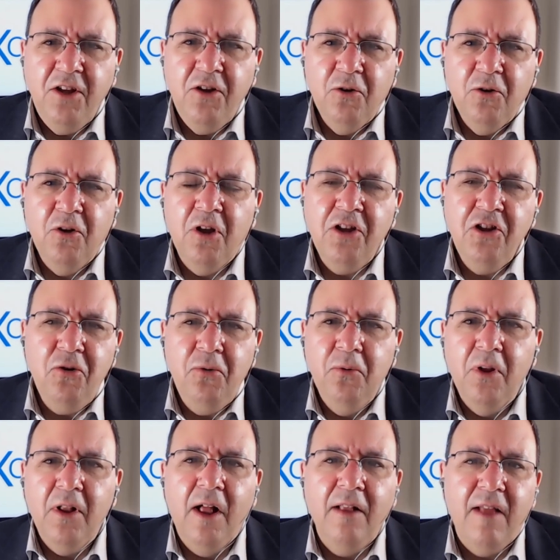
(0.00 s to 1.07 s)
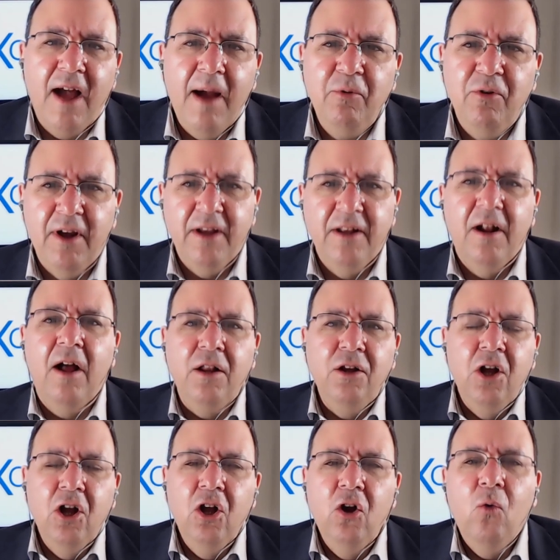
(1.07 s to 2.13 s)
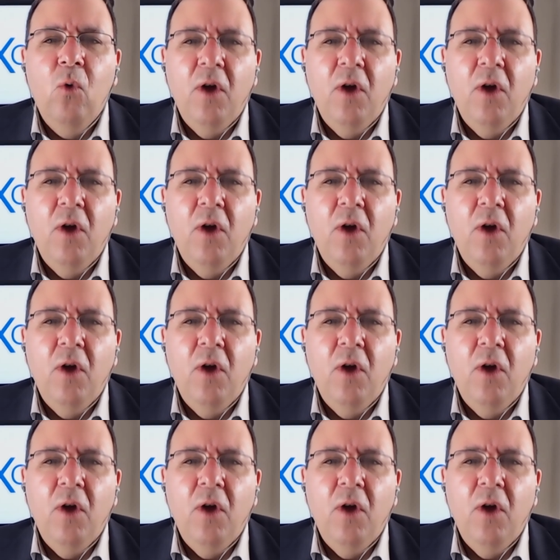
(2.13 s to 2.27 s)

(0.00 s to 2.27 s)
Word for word: Can you elaborate on what